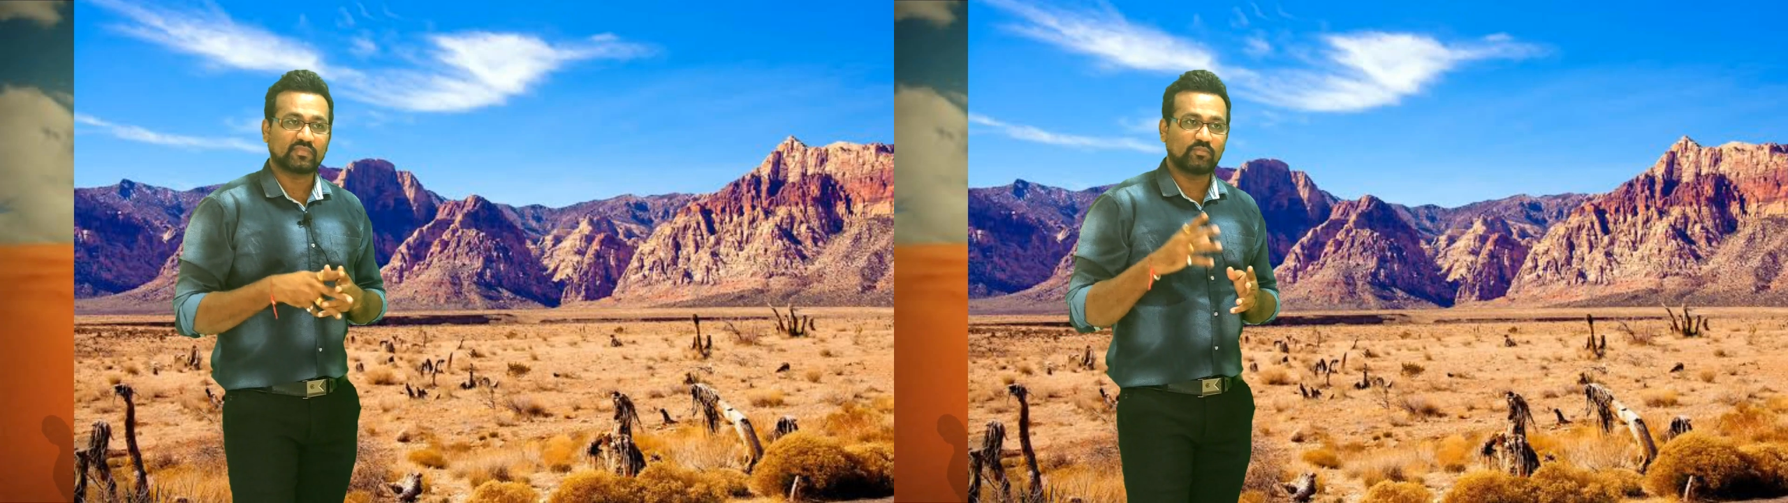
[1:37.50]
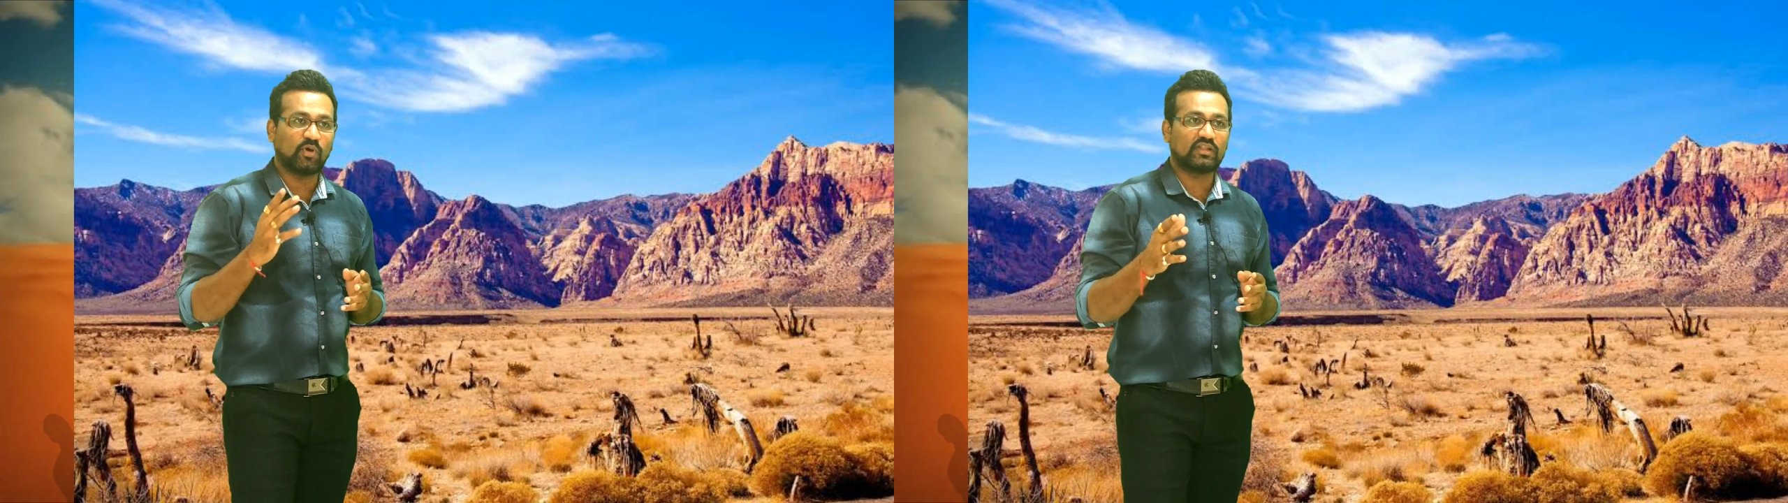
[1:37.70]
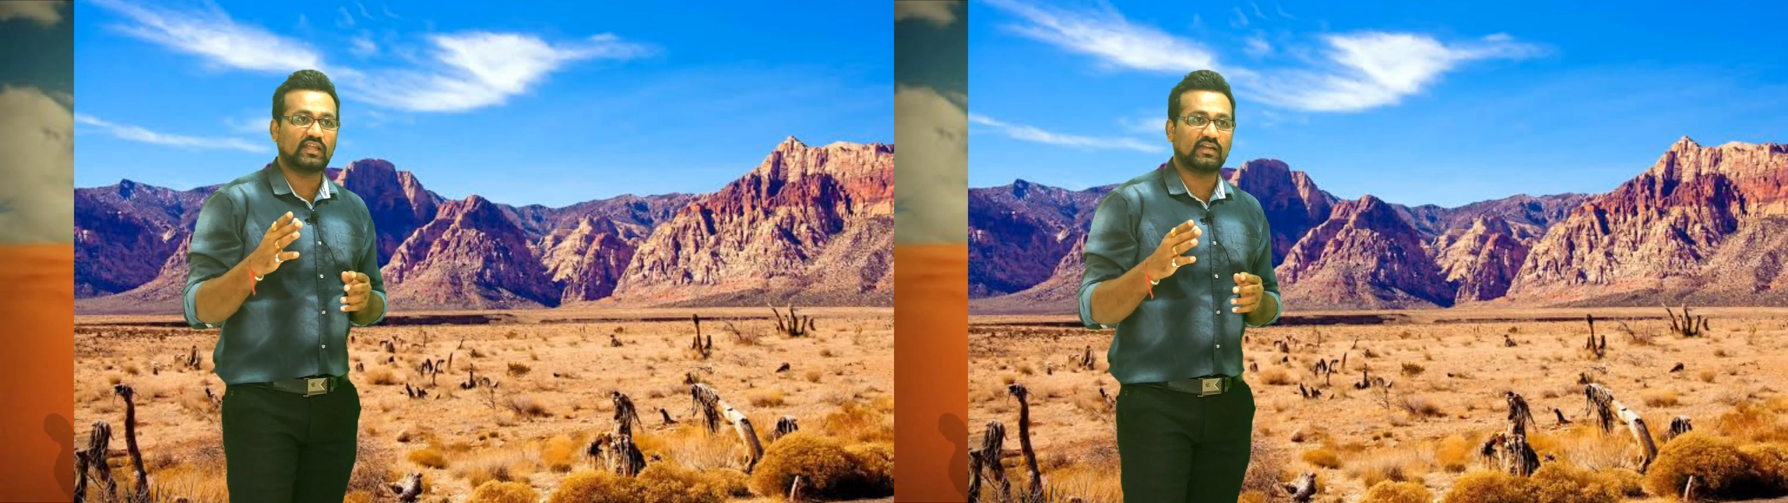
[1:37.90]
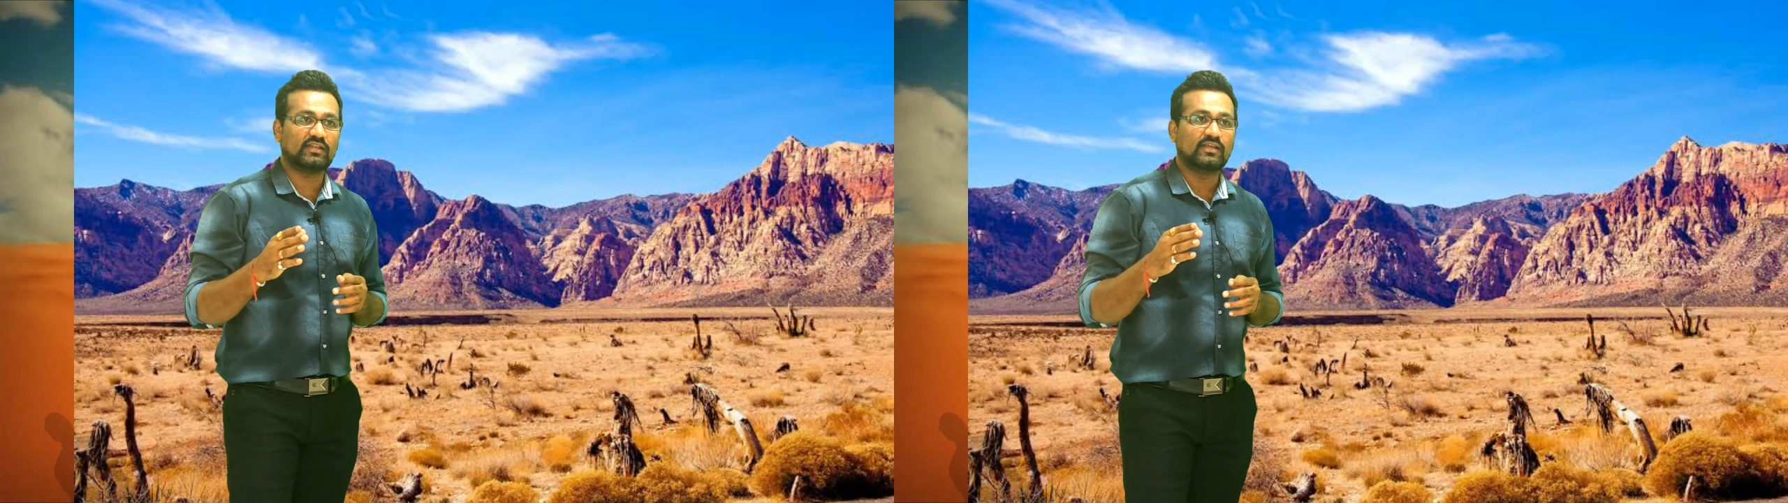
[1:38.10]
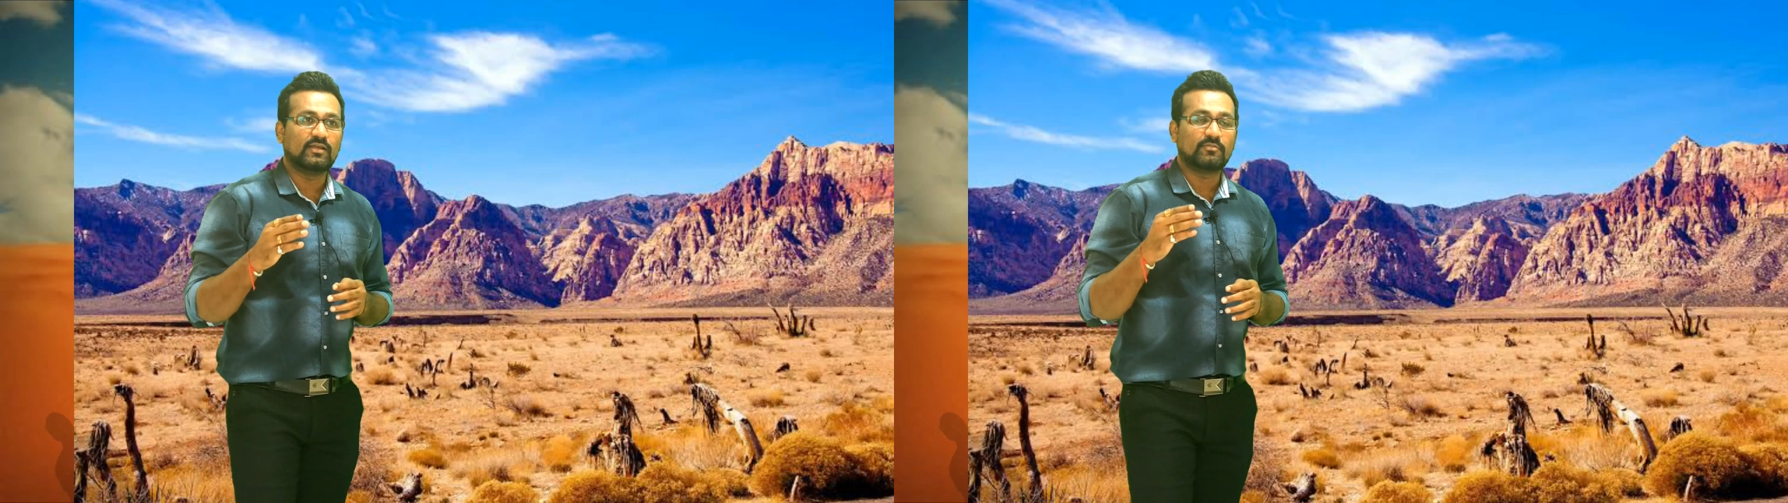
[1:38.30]
For
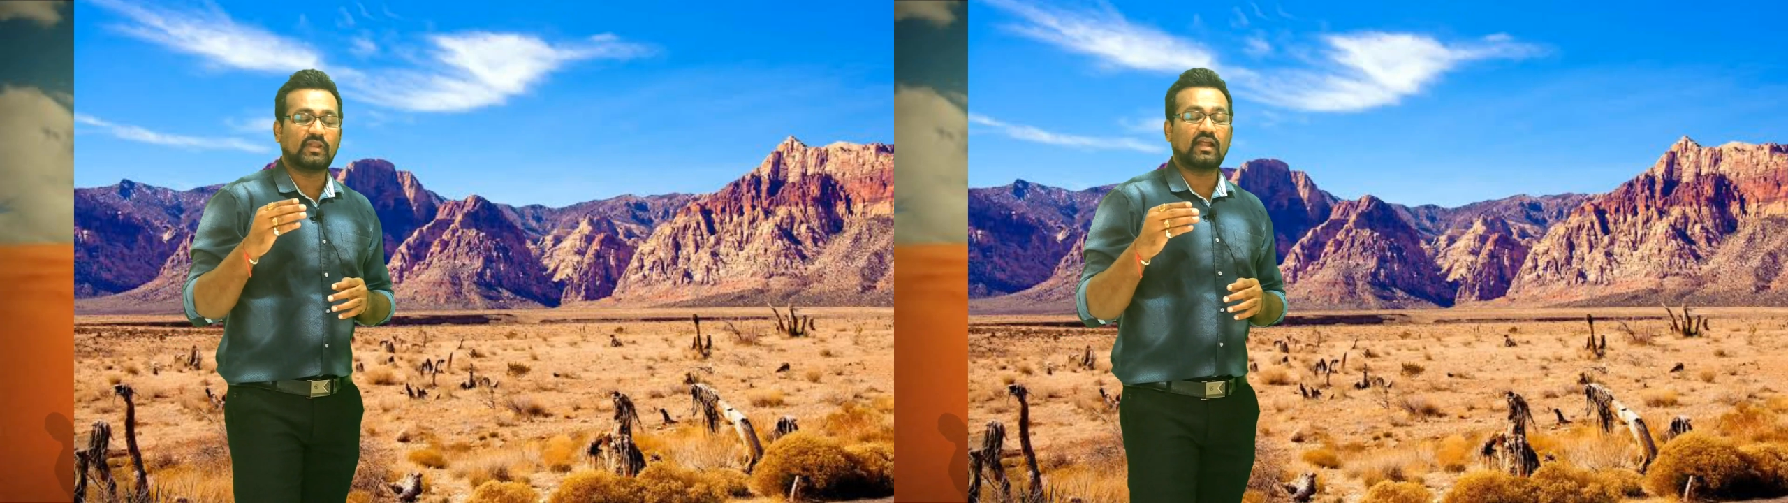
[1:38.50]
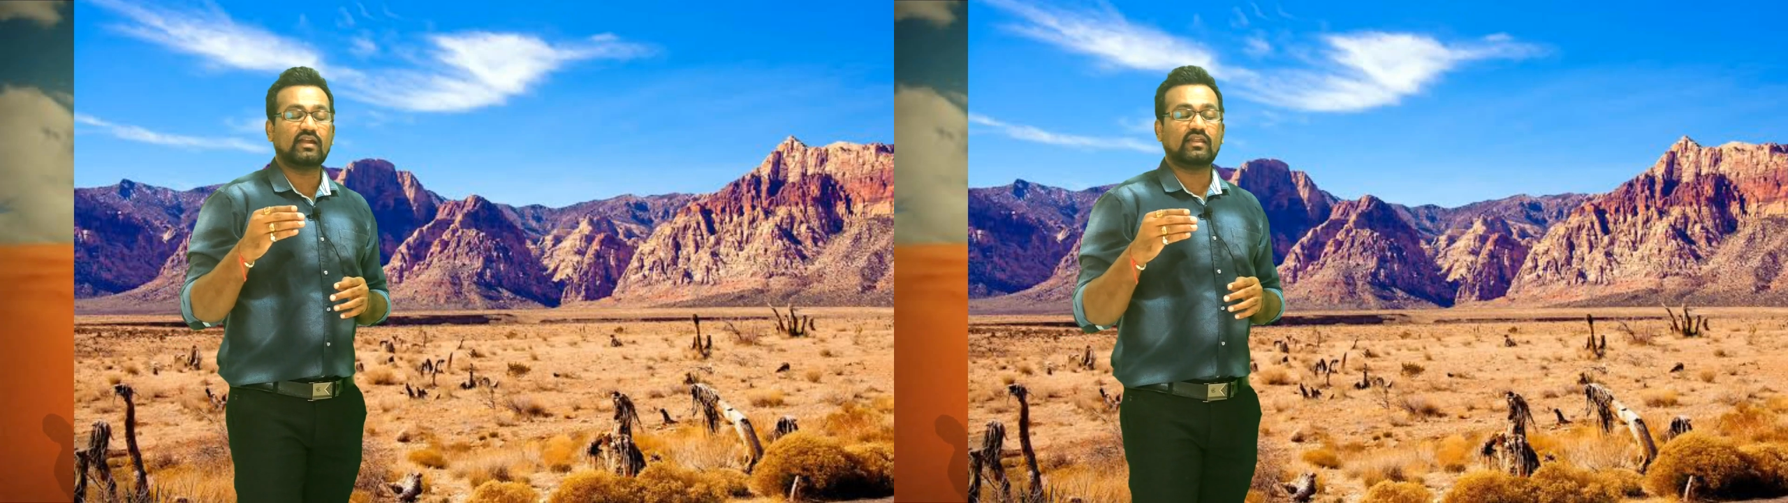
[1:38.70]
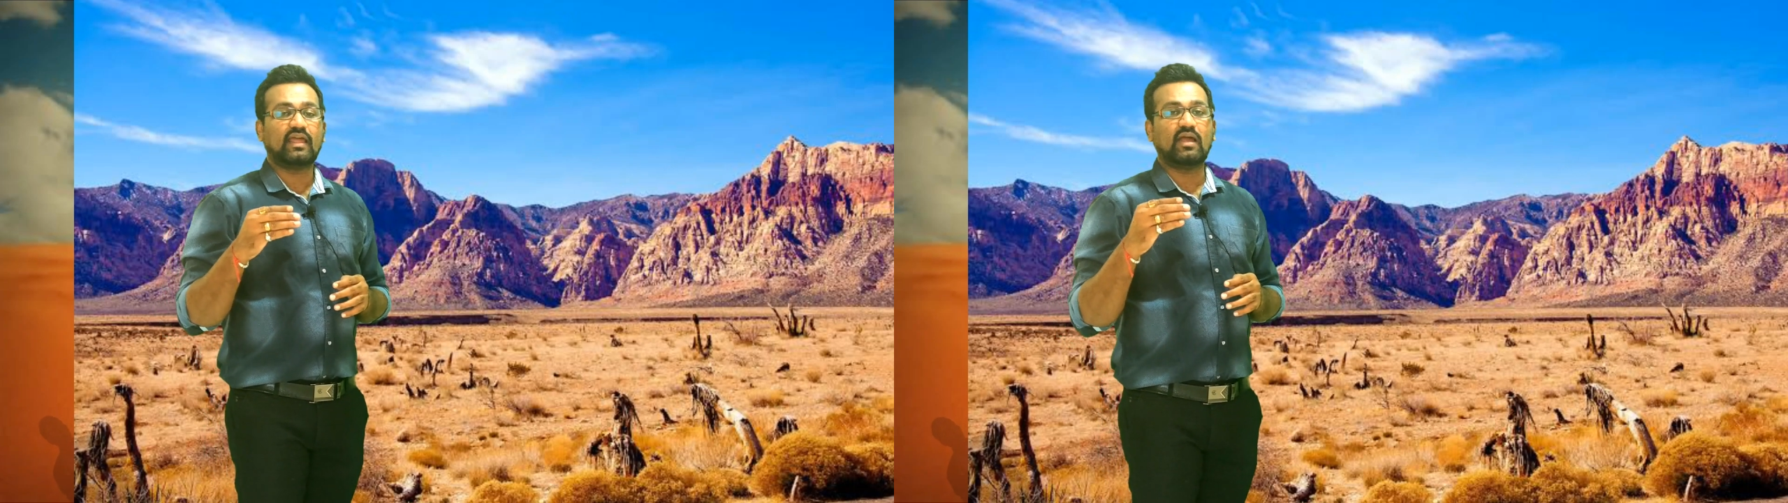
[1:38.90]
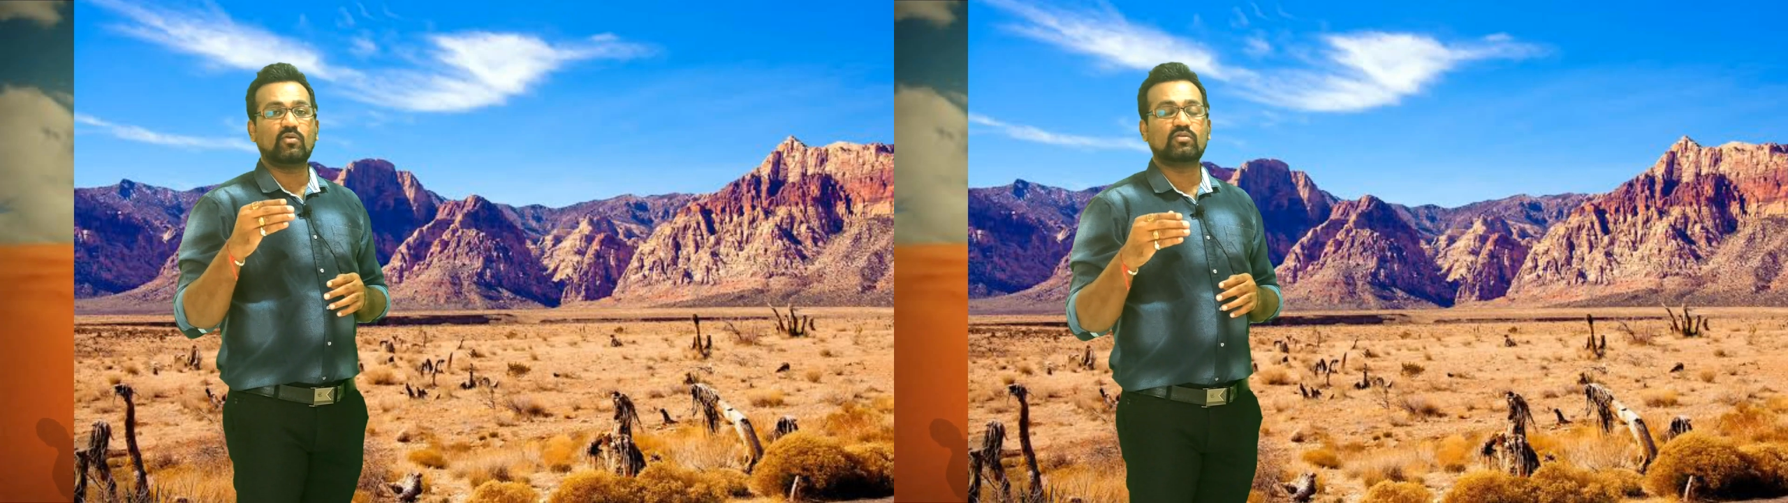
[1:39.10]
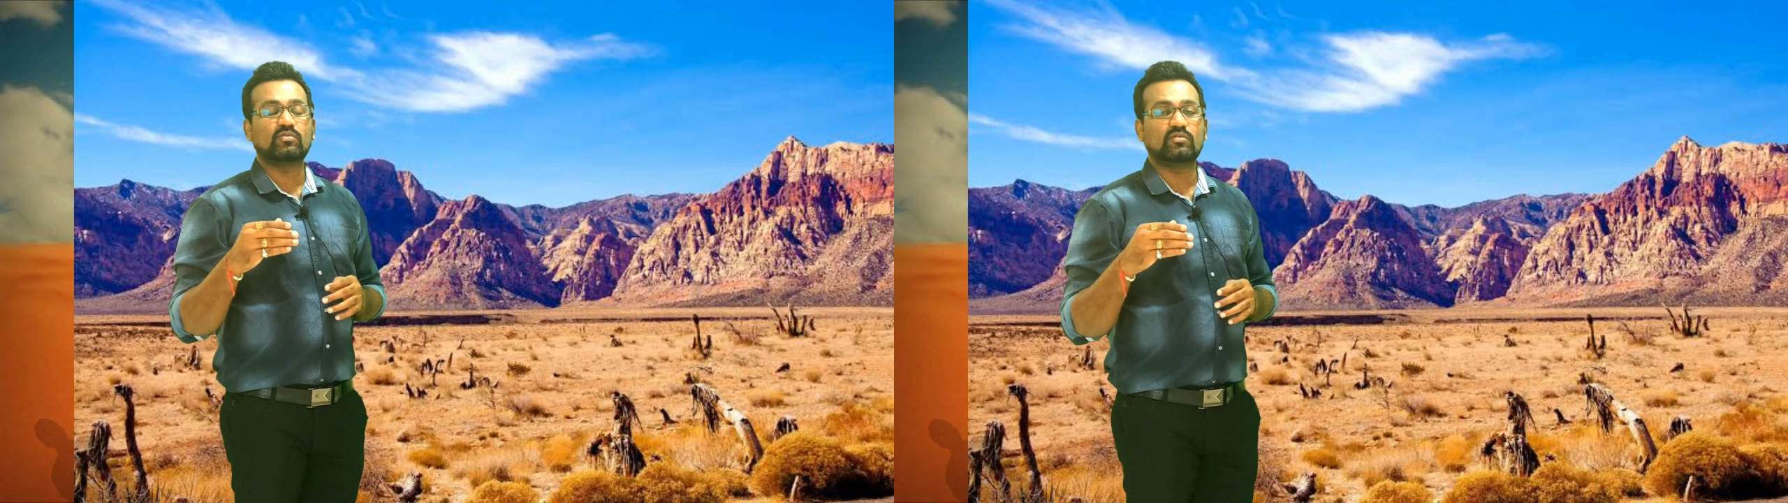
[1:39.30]
that, plant
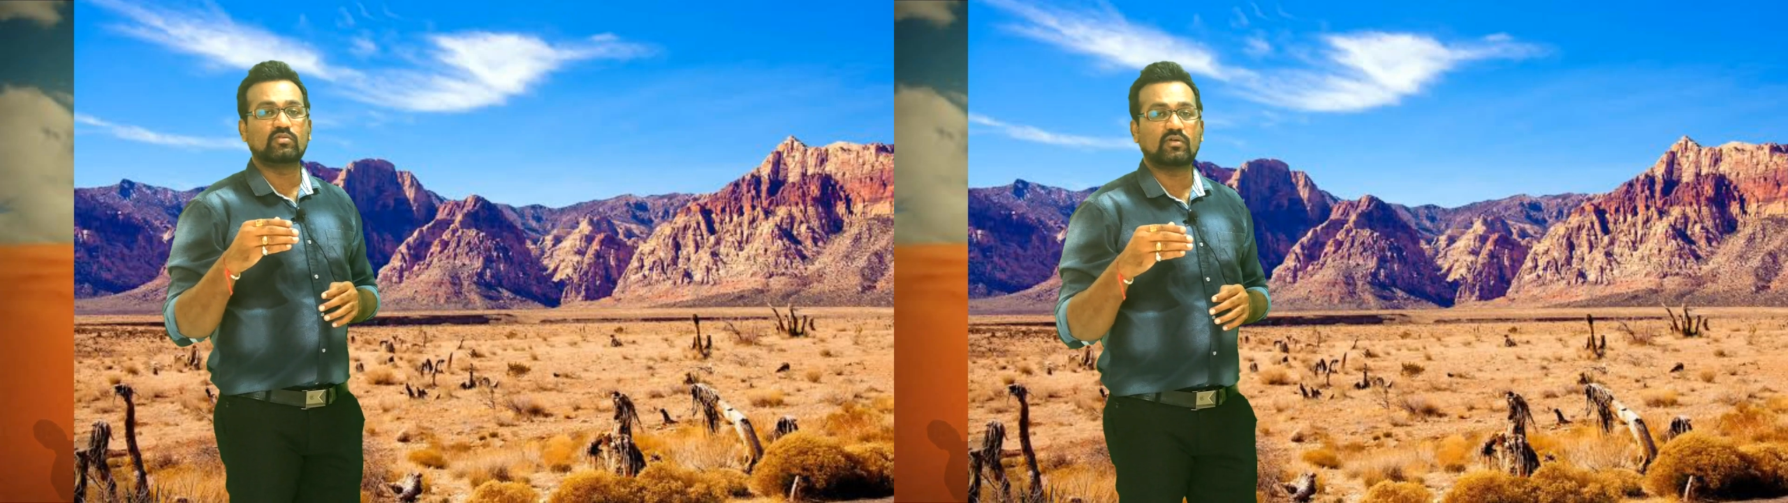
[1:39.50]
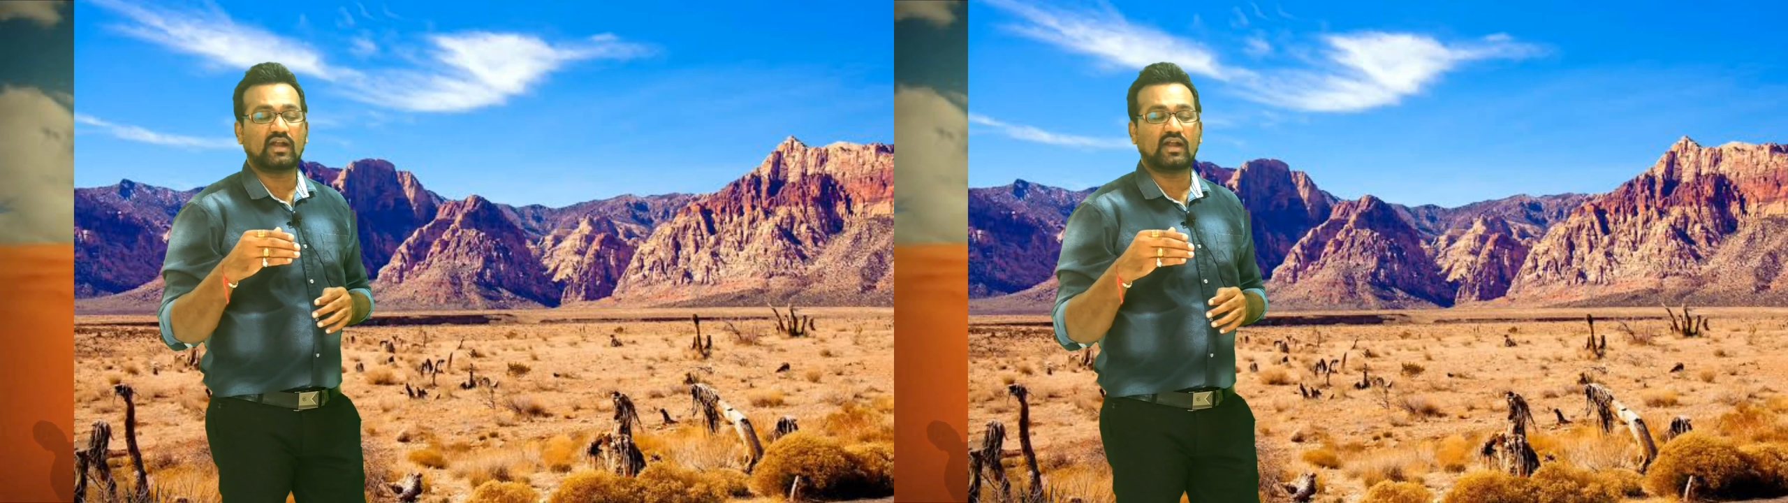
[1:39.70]
have to do